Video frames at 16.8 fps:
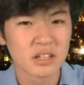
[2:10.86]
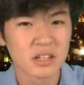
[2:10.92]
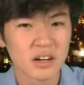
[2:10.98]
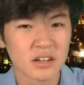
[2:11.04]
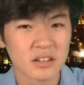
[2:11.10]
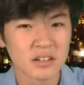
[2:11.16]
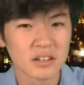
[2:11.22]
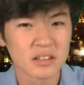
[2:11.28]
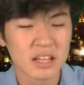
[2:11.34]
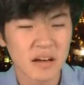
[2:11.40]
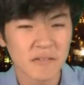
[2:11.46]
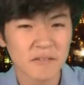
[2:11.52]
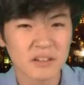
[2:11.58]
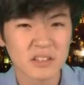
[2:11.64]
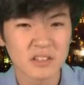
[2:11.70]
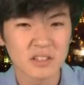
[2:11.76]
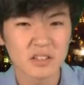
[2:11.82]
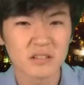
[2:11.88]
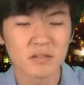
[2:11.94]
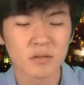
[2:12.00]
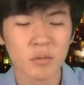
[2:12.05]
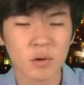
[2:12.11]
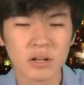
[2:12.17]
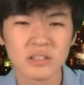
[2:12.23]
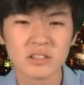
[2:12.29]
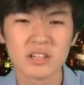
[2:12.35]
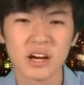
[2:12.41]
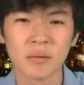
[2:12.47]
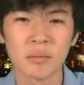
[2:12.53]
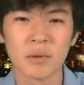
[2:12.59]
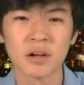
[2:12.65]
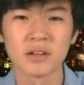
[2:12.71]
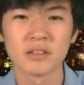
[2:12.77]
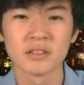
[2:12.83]
on the definition of a
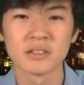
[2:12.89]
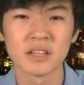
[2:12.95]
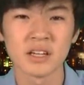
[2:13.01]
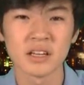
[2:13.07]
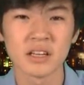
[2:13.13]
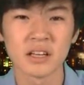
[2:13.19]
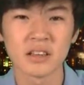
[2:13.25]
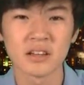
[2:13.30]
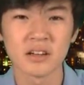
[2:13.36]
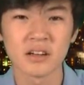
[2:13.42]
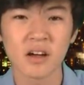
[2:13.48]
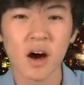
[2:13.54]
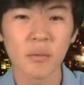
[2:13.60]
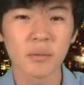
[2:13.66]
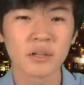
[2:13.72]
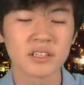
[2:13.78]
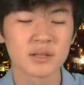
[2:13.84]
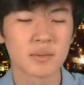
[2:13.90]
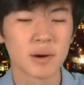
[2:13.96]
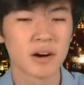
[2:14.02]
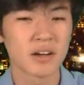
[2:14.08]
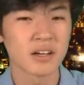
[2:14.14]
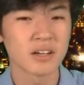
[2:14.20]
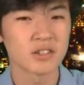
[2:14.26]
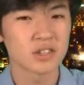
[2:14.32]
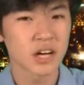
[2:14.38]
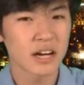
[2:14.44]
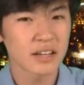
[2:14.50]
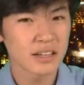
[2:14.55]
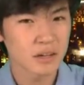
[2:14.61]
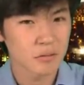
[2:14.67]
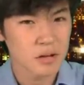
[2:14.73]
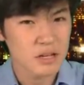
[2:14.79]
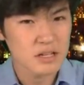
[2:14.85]
one-child policy that the Communist Party in
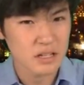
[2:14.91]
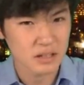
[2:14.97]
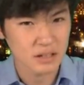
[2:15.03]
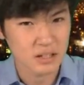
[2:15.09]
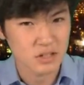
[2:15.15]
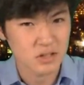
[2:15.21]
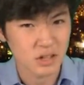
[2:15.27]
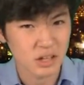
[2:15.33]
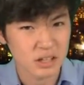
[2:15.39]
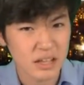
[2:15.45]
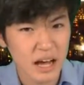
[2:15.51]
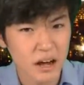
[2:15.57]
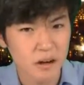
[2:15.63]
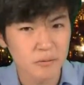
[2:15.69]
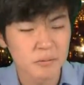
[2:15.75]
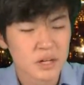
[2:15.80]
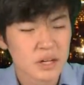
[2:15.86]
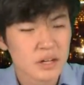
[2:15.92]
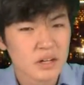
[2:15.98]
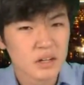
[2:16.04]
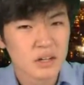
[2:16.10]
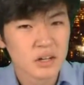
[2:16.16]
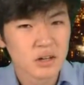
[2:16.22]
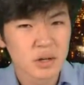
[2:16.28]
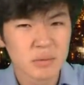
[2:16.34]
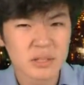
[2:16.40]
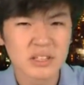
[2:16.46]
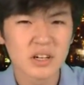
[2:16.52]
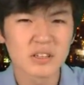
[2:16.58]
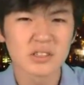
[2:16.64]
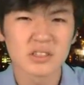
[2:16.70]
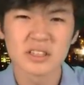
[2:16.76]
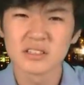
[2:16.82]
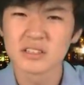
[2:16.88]
China recently struck down. We must
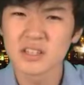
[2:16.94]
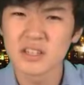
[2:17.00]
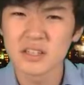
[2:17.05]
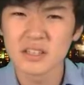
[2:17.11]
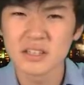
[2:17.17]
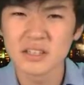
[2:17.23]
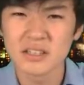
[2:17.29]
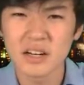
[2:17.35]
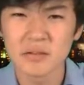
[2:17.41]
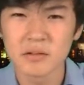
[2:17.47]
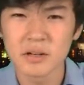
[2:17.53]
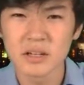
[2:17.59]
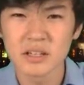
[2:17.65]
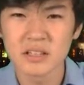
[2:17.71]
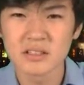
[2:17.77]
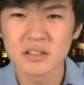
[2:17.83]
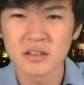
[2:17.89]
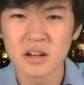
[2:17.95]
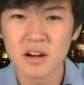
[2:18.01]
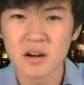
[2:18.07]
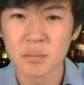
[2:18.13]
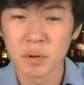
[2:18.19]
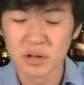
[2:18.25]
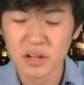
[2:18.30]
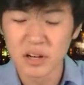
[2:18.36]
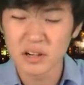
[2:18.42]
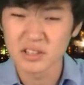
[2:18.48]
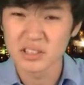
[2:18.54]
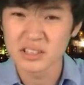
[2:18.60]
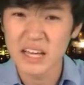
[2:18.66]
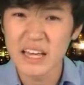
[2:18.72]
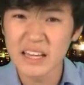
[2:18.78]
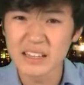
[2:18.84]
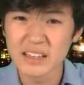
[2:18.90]
also consider that Taiwan has a lot of political
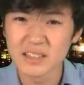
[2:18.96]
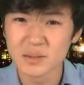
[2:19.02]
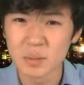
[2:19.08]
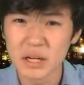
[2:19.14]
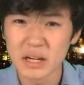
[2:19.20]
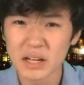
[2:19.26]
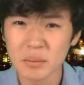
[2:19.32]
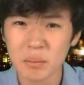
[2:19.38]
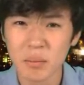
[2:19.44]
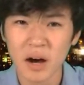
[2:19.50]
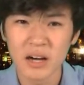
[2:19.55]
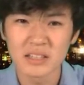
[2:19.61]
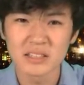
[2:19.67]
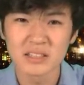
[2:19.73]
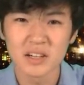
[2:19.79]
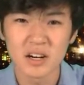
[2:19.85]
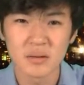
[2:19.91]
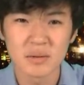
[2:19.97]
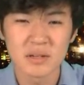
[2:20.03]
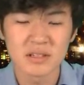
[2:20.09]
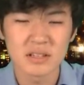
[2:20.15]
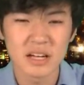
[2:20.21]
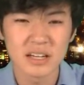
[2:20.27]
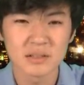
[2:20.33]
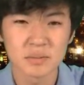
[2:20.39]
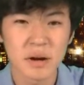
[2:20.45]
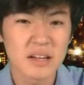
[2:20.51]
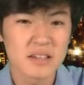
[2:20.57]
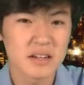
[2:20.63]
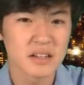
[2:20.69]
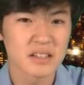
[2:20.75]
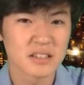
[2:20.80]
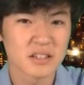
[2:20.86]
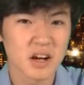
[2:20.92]
stake in this meeting. Ma's term as
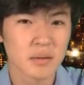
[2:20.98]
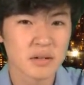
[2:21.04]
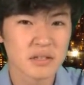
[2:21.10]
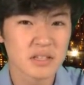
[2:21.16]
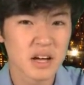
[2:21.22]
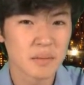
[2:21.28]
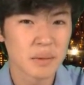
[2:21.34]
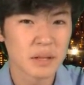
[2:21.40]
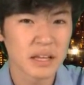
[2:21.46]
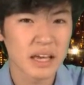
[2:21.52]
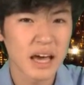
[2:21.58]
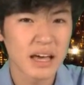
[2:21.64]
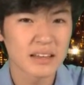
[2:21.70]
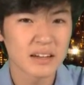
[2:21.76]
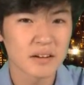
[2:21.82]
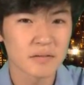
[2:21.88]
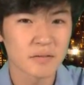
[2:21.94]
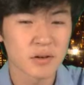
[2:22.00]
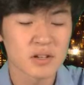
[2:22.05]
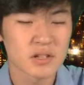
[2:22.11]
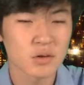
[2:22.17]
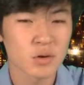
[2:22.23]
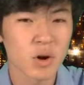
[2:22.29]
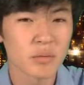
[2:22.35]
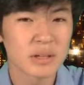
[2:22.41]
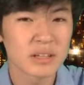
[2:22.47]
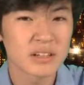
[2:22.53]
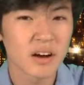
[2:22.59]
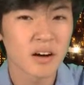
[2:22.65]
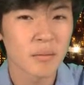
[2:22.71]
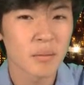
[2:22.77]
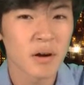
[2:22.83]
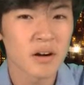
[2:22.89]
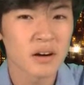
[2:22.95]
president is almost up, and the candidate for his
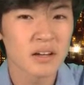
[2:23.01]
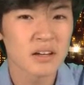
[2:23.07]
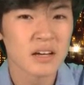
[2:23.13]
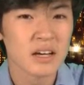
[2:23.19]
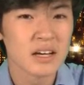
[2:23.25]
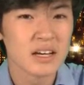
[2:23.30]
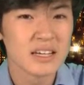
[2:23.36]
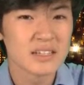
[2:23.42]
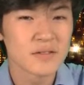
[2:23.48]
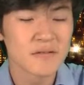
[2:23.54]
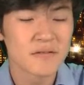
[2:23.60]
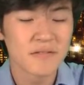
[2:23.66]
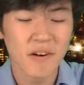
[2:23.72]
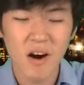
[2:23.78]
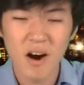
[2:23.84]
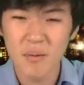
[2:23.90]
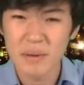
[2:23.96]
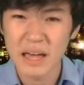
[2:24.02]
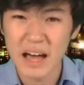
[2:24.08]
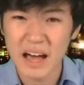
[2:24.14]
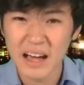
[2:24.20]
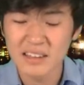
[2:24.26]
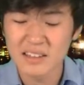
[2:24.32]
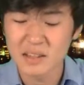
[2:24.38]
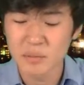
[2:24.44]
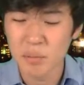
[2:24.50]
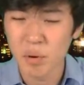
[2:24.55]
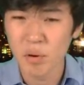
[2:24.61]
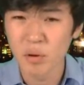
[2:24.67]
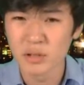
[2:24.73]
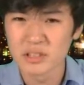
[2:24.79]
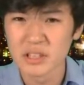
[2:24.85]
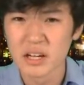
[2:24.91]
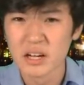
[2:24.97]
Kuomintang party is far behind in the
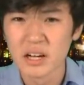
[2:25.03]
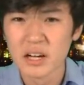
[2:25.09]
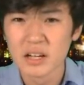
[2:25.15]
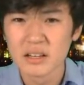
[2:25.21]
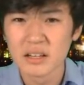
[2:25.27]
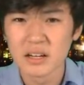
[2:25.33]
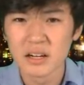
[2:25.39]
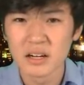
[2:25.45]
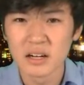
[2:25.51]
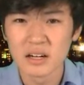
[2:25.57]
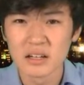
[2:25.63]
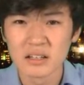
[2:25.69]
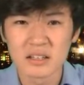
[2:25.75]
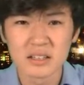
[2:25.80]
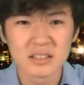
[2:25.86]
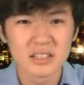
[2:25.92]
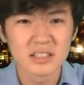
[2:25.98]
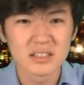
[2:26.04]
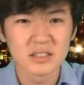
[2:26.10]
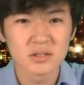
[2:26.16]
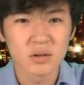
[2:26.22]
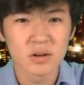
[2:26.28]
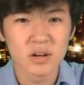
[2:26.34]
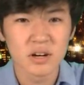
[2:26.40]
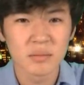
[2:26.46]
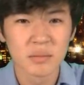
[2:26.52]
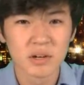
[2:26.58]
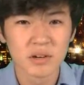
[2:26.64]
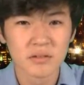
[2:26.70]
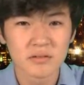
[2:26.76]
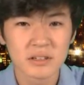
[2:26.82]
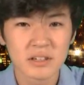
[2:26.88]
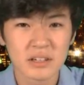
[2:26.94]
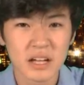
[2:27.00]
polls. This historic
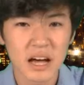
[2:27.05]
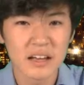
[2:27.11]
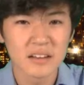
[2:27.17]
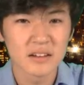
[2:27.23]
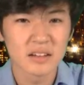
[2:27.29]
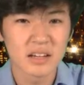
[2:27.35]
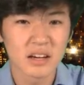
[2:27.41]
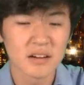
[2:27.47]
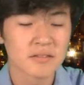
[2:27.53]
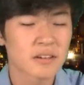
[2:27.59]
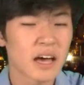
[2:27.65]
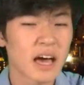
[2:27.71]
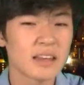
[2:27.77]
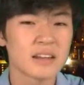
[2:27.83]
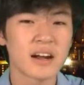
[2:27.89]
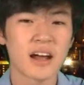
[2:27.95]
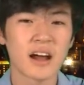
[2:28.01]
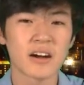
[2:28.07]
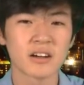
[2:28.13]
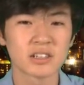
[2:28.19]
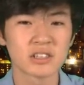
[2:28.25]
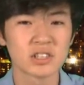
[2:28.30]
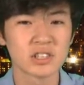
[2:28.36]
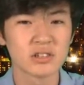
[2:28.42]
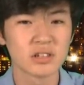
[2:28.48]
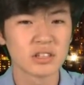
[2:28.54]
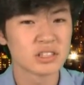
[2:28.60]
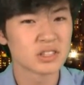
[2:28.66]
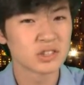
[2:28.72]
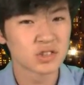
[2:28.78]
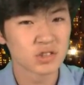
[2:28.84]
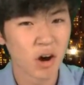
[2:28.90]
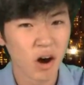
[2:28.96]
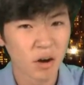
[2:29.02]
move could either give candidate Eric Chu a
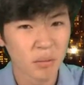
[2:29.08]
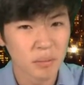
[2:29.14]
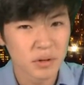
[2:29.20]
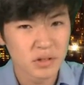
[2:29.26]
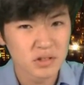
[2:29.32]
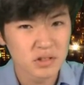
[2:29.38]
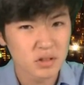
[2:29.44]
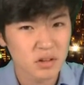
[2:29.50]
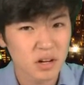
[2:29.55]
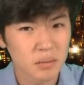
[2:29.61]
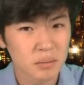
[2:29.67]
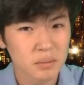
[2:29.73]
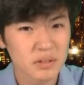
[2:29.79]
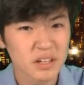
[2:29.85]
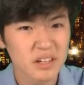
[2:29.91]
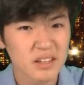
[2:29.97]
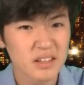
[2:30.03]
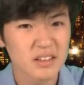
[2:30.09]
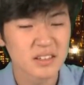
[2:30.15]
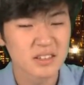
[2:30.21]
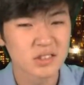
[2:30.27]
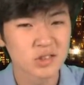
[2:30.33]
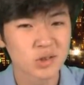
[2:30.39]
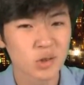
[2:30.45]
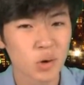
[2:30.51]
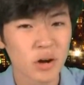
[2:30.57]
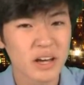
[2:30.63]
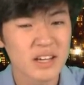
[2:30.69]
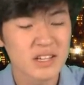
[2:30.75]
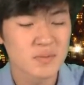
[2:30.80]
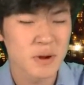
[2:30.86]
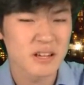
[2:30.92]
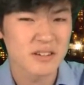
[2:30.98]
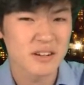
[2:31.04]
strong boost or completely destroy
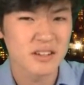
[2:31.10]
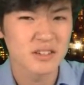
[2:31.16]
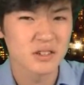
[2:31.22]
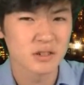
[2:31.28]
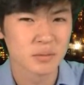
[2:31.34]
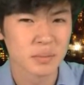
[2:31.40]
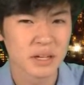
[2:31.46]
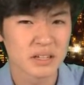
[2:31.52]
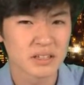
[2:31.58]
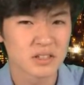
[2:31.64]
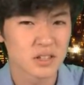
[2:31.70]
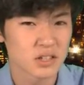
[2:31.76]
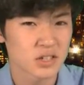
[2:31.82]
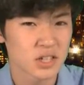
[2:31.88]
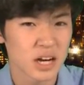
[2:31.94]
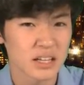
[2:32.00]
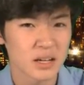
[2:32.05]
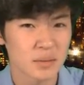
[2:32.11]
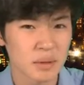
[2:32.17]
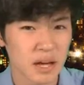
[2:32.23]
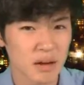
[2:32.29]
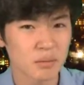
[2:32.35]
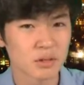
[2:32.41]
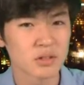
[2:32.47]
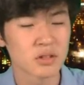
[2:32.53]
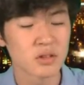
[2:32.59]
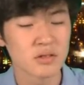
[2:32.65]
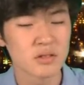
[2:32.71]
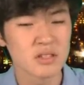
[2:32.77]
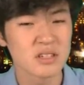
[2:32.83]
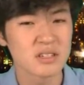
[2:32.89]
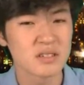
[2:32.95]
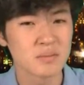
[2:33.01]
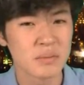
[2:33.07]
his presidential bids should China be able to
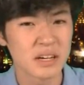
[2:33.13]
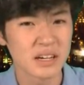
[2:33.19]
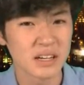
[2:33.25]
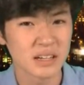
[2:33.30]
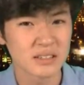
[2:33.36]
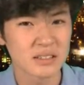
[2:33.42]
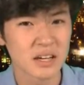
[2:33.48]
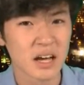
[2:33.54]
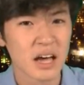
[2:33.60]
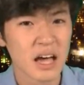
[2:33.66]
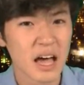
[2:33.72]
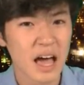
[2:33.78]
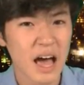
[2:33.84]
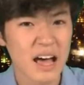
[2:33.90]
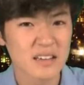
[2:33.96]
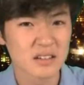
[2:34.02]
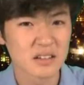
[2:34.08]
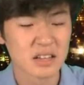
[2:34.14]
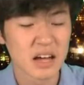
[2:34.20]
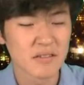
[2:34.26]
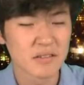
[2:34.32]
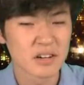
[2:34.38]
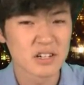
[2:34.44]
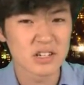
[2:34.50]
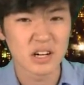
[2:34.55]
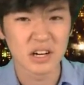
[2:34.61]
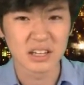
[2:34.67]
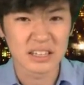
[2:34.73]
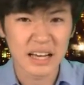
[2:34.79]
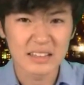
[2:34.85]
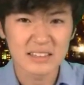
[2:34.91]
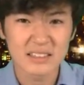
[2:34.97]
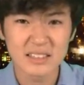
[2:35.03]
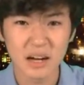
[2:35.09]
use these meetings as a leverage
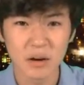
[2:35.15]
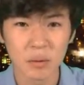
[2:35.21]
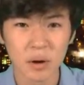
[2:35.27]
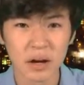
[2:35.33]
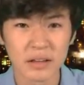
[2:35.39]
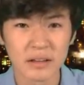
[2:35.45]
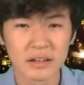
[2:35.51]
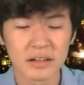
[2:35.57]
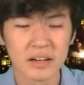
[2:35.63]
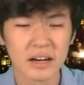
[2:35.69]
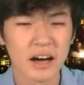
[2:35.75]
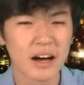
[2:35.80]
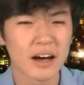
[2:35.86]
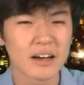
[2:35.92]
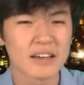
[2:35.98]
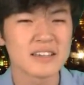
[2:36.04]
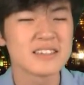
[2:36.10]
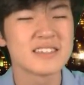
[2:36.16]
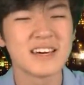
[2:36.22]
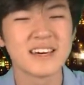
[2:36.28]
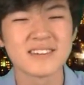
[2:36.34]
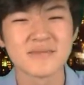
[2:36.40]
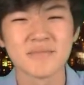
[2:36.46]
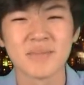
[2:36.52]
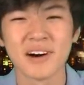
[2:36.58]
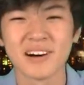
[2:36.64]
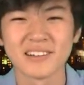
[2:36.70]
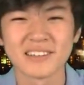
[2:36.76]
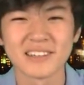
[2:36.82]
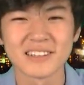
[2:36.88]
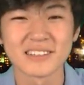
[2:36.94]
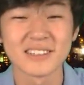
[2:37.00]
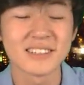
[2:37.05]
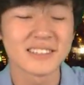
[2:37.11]
against Taiwan. East Asian
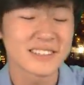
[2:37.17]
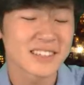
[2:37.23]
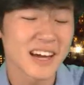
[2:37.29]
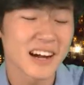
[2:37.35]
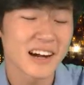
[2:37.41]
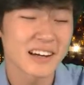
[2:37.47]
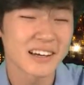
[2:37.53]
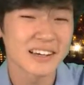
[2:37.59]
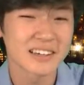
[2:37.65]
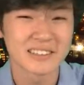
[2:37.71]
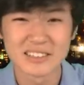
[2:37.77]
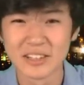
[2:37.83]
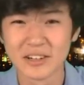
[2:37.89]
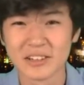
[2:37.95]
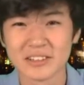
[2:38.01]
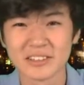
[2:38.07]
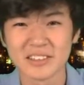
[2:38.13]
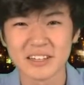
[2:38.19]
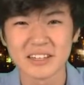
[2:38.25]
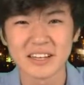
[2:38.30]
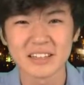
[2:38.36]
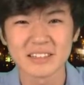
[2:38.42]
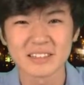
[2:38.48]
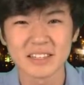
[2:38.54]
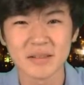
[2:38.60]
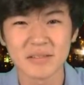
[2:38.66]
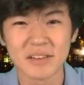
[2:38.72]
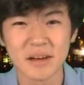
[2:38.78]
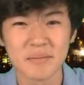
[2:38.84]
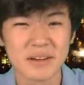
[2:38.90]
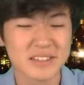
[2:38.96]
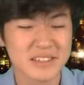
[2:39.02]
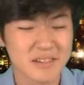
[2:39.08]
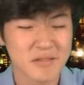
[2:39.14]
politics. It's scary and so entertaining at the same time
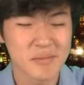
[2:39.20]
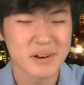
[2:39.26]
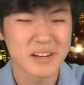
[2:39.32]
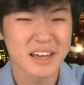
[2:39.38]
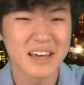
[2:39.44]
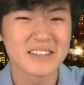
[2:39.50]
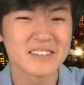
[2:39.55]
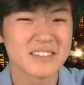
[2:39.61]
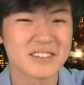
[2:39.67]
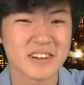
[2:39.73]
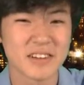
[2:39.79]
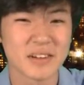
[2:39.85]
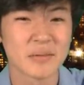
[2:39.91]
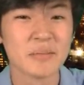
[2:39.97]
because everybody hates each other.